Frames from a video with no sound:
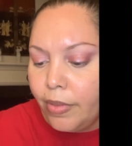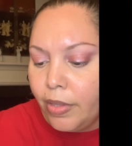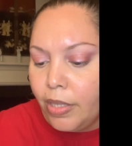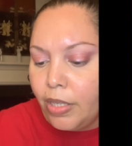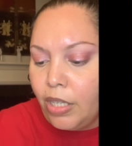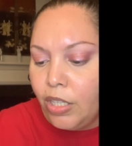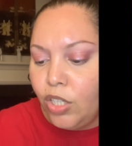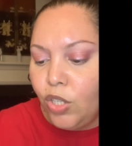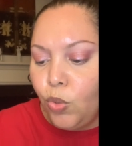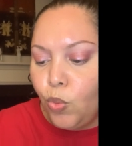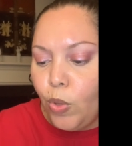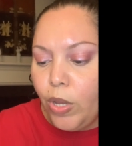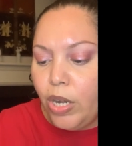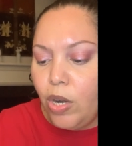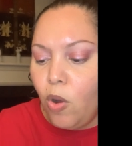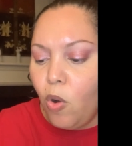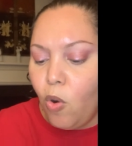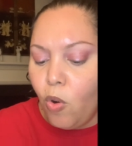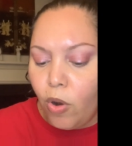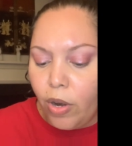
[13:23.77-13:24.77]
Sweet
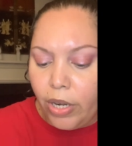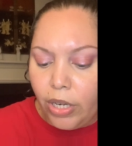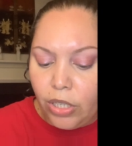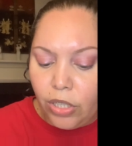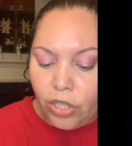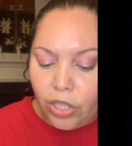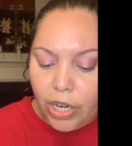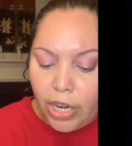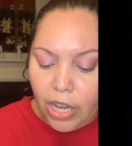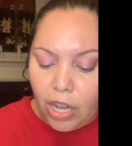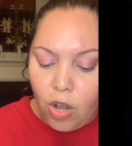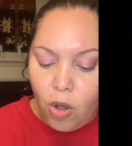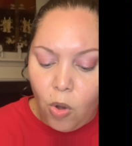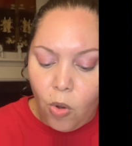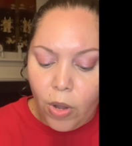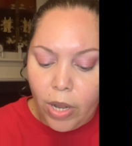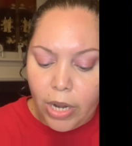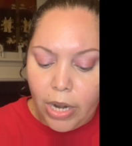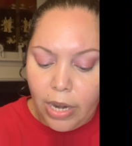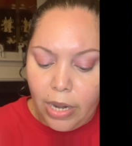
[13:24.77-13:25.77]
Orange and
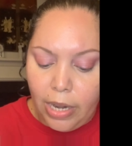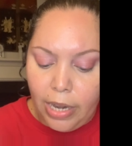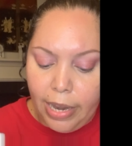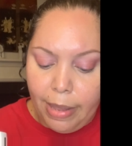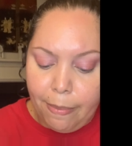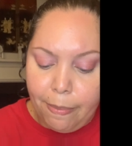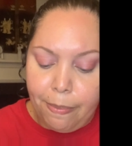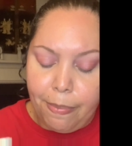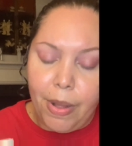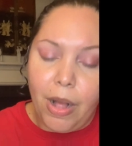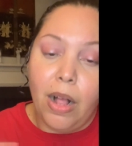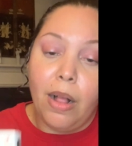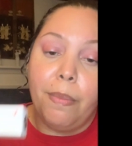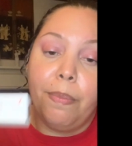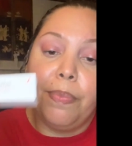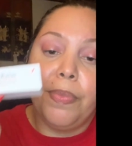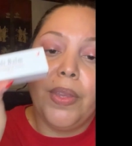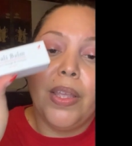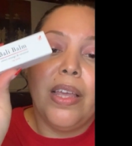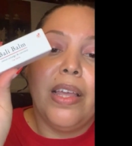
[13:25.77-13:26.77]
Coconut Lip
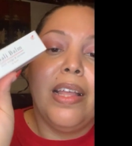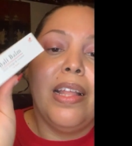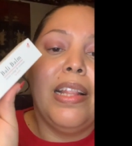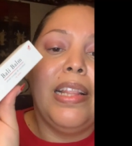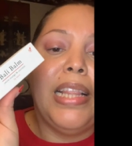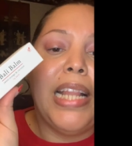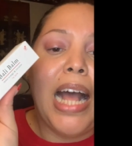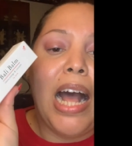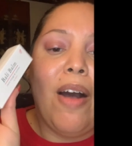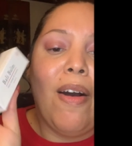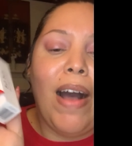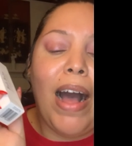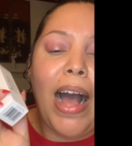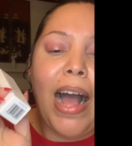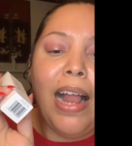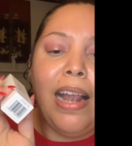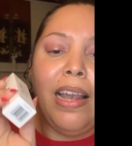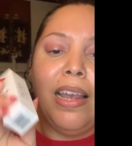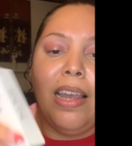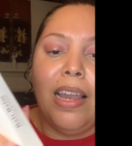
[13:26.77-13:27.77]
Balm. Now,
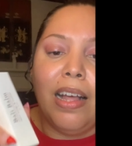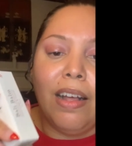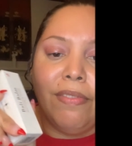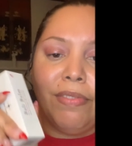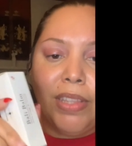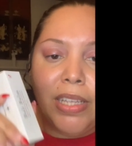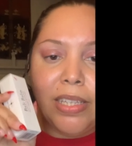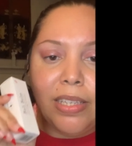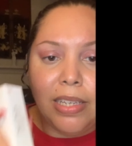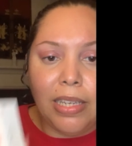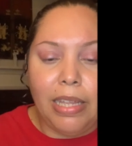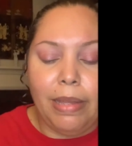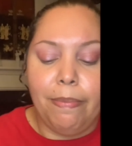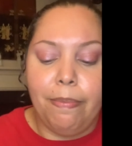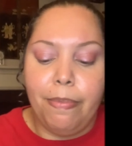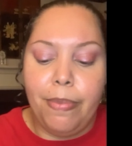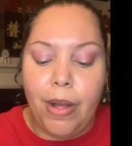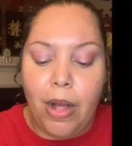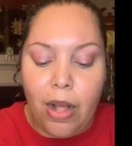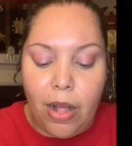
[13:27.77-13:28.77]
I love this
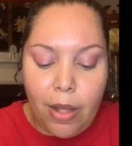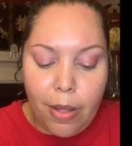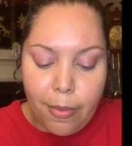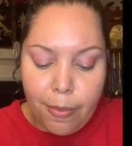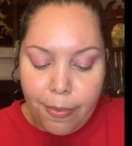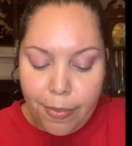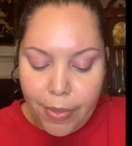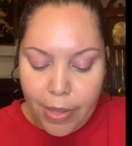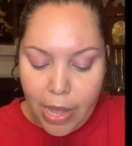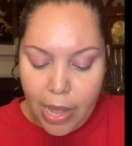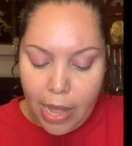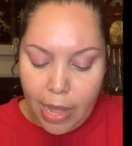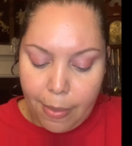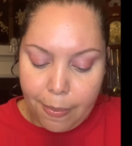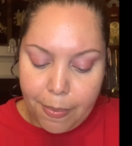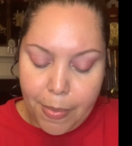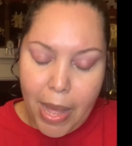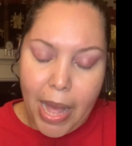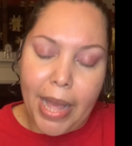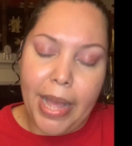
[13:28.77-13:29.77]
lip balm.
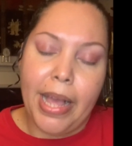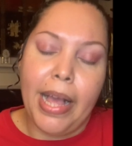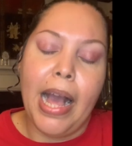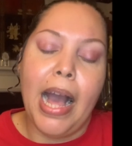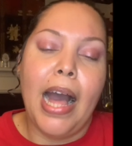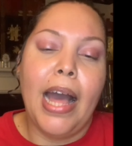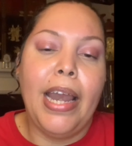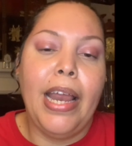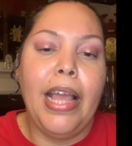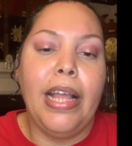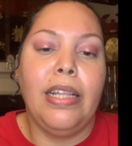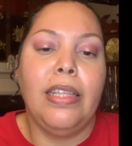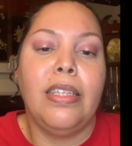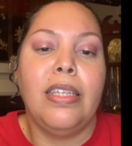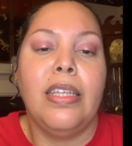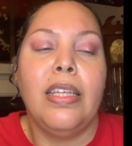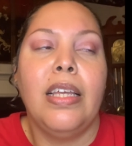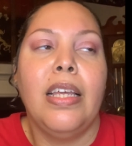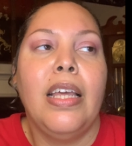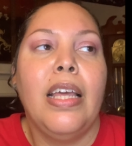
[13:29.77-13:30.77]
I got
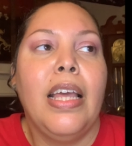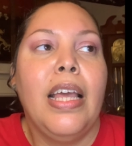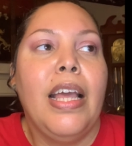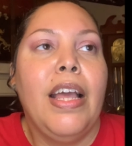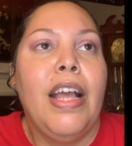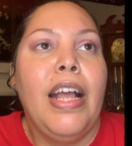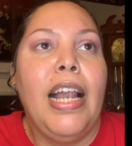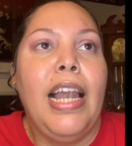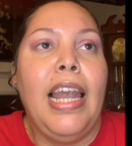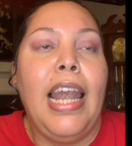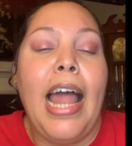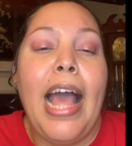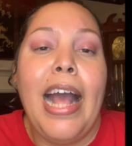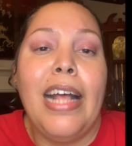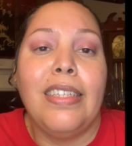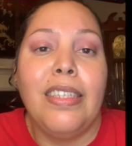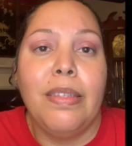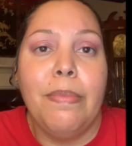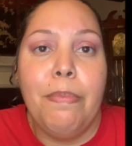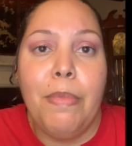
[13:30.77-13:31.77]
it
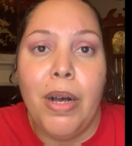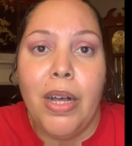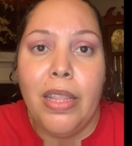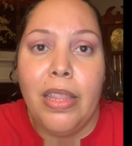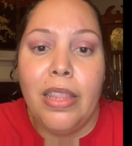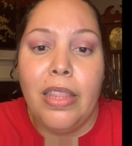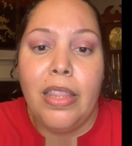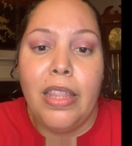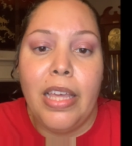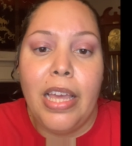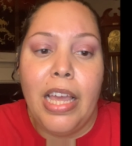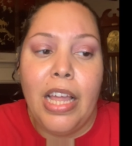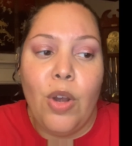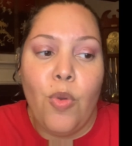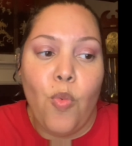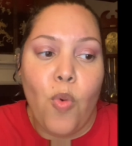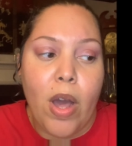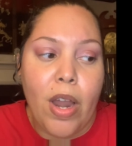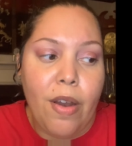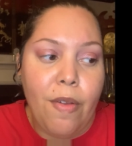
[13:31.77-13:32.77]
last month
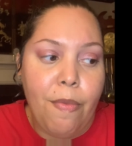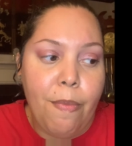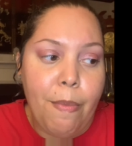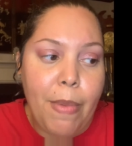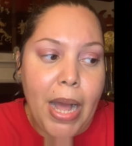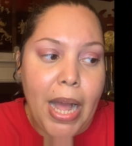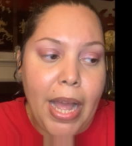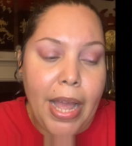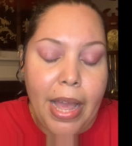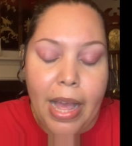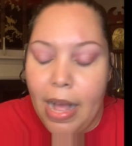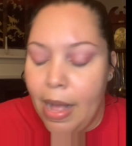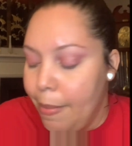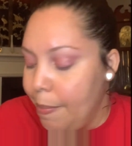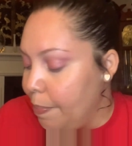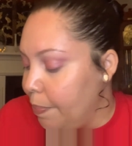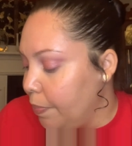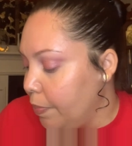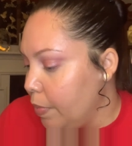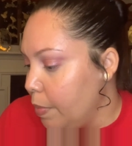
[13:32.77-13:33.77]
in one of my
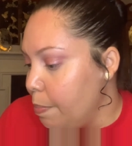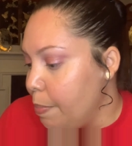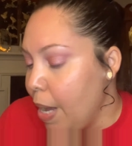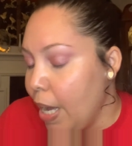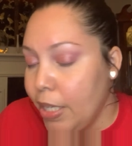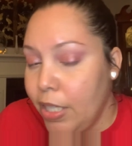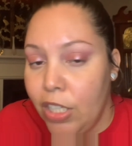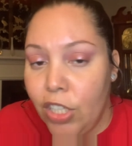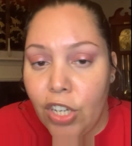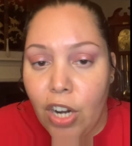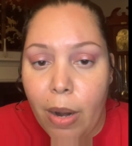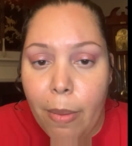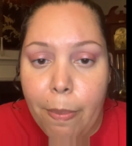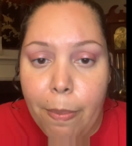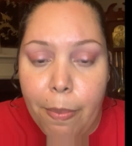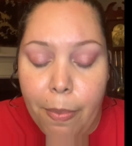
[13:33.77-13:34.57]
BoxyCharm